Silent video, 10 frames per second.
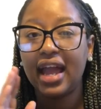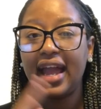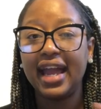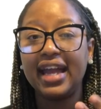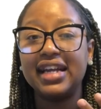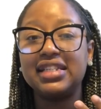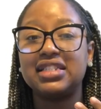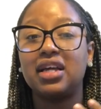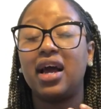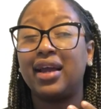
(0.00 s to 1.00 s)

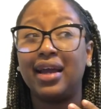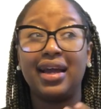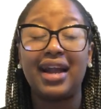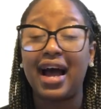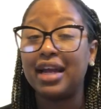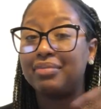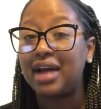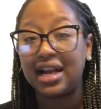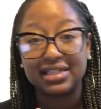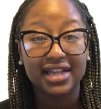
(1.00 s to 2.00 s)
And again, I am
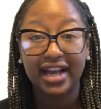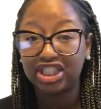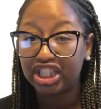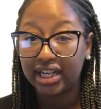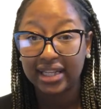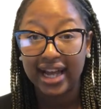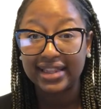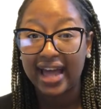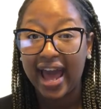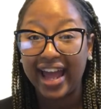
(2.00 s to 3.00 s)
not a tech chick
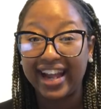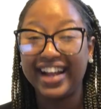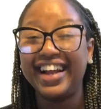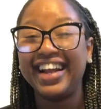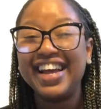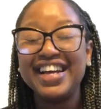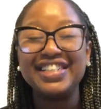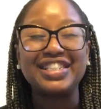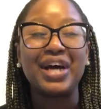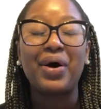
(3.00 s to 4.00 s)
like that.
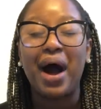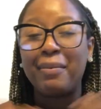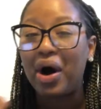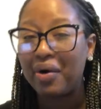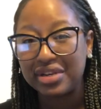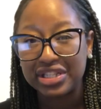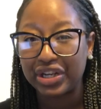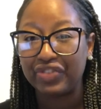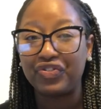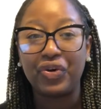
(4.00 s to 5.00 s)
So I'm always
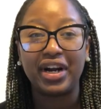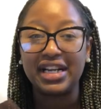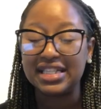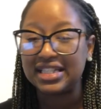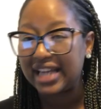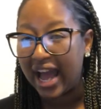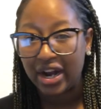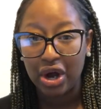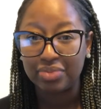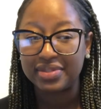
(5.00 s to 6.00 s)
looking for easy
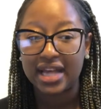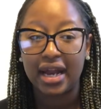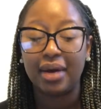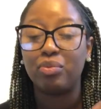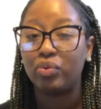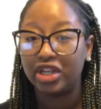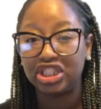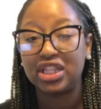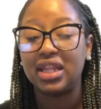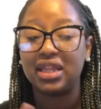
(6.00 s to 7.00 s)
at home setup,
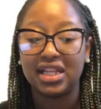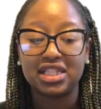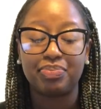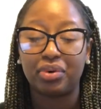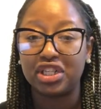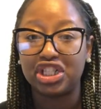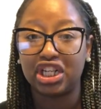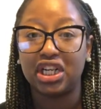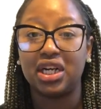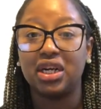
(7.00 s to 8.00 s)
which this
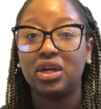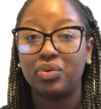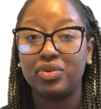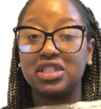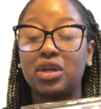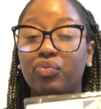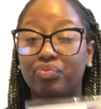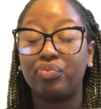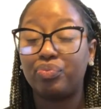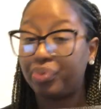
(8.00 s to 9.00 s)
printer was
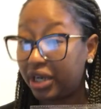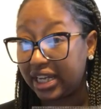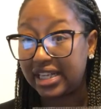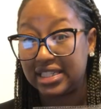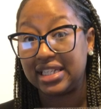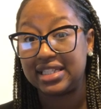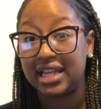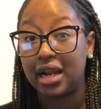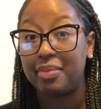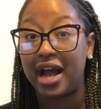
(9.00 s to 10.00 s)
pretty easy to
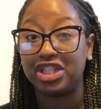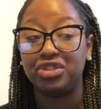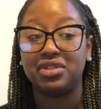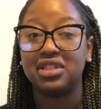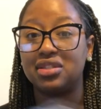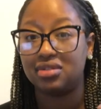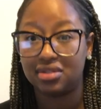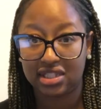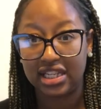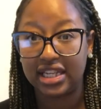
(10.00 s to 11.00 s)
set up, as you can
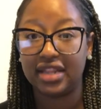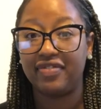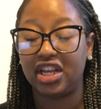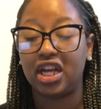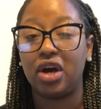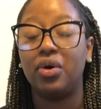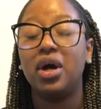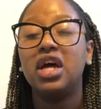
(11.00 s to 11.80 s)
see in the video.